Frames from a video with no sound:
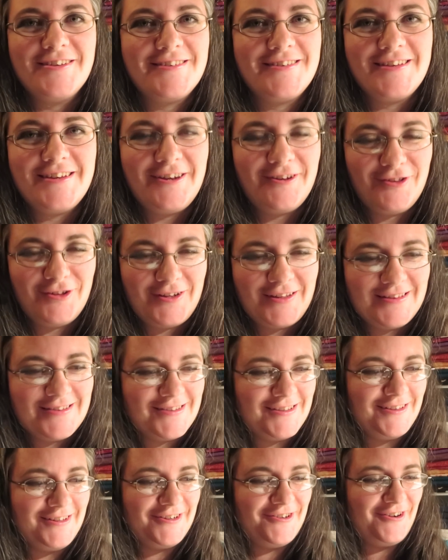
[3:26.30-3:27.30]
I'll just sit here looking
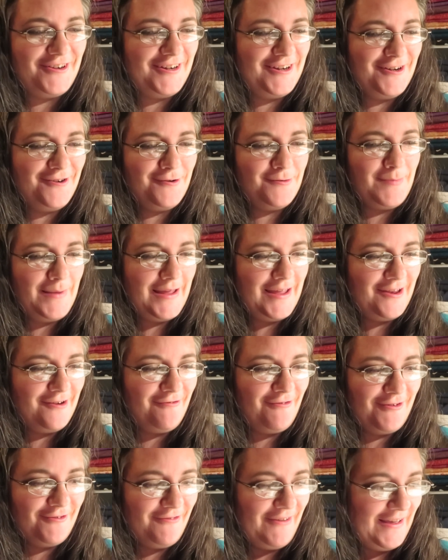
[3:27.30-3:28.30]
silly trying to do it in my
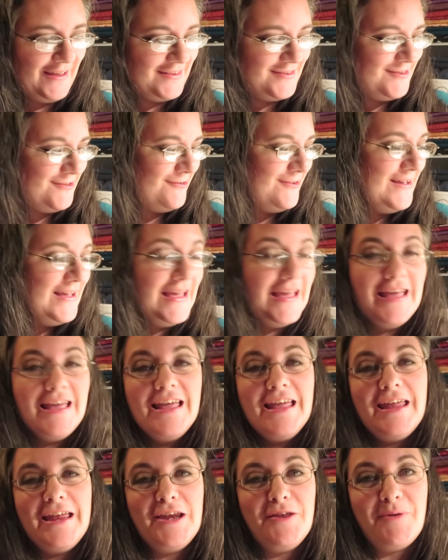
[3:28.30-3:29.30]
head real fast. So
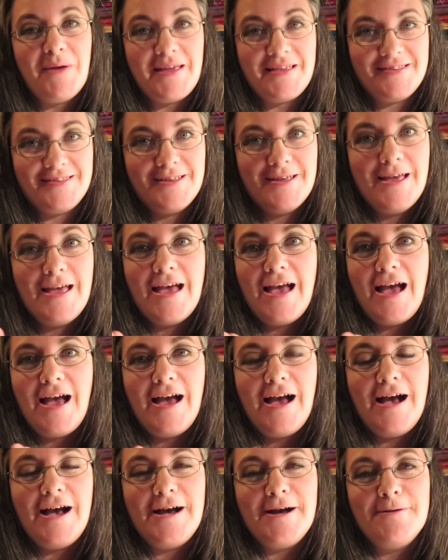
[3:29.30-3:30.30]
anyways,
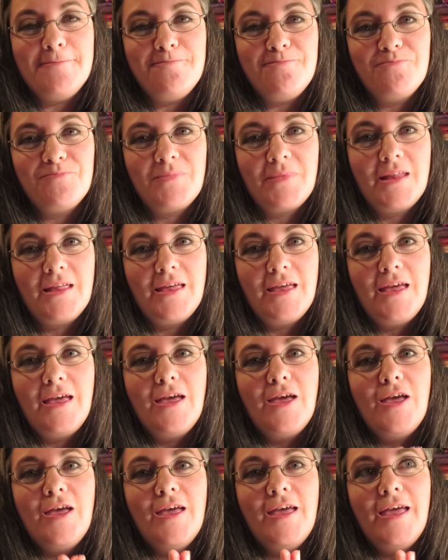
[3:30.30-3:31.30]
um
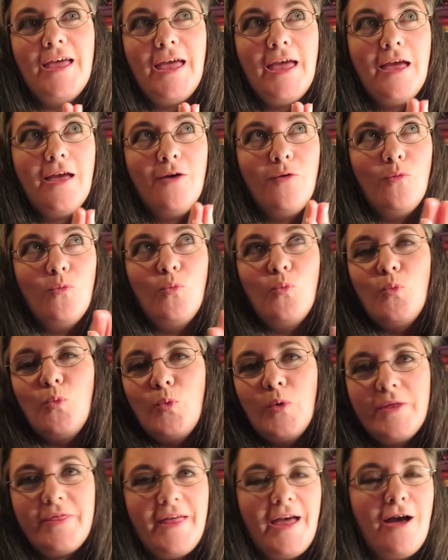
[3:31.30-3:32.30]

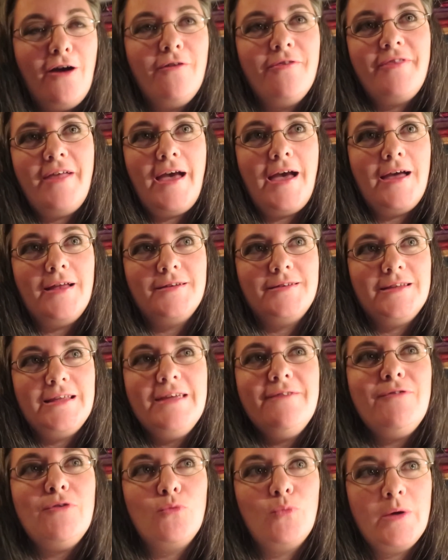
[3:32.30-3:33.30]
without that,
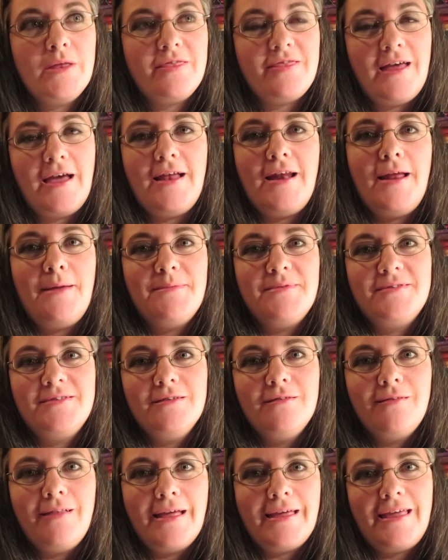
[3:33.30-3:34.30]
even with that, I'm
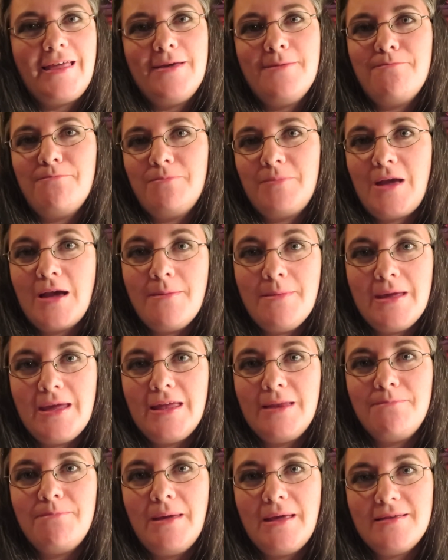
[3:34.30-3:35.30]
still like coming
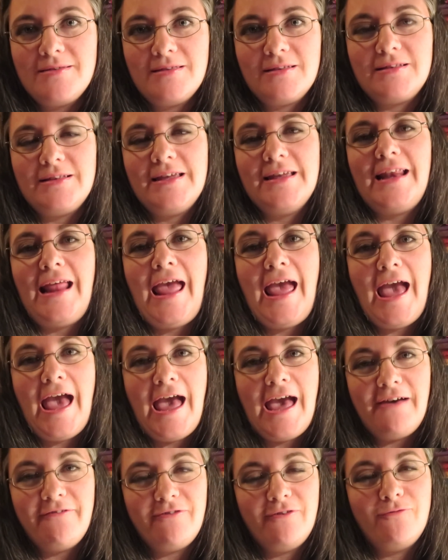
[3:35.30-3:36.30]
in basically at
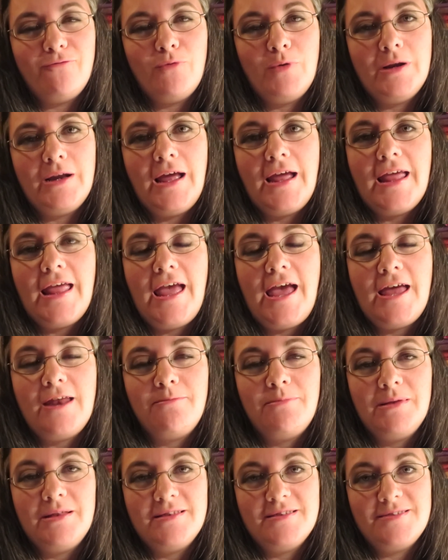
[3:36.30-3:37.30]
half of what I
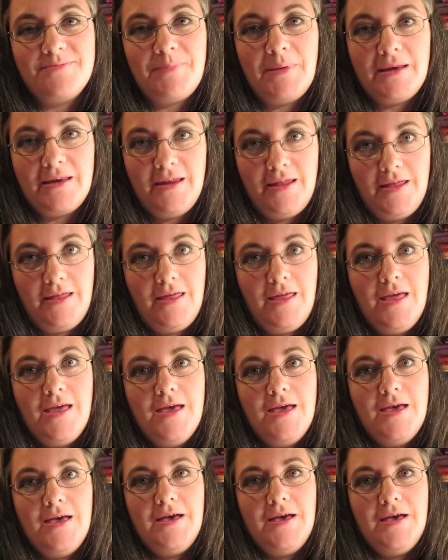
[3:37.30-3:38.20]
had been spending